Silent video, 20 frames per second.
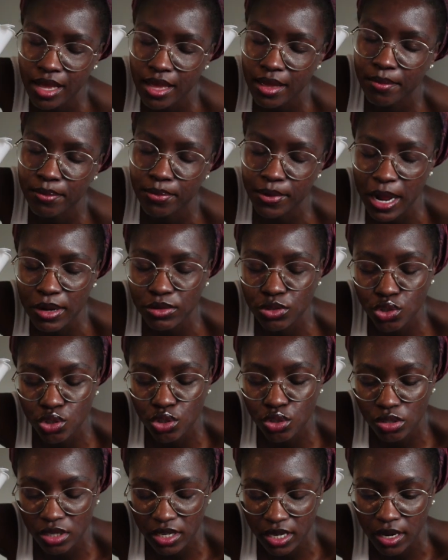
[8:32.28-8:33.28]
brown
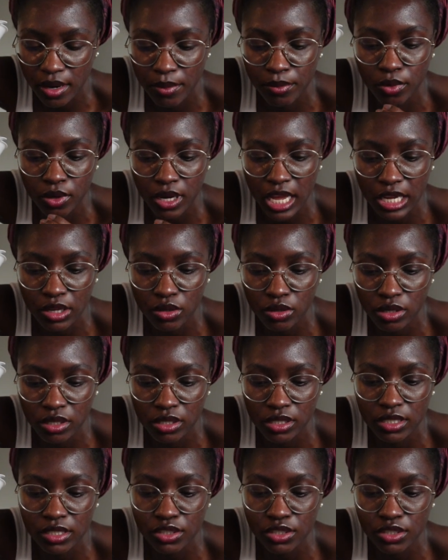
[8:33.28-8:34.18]
sugar. Molecular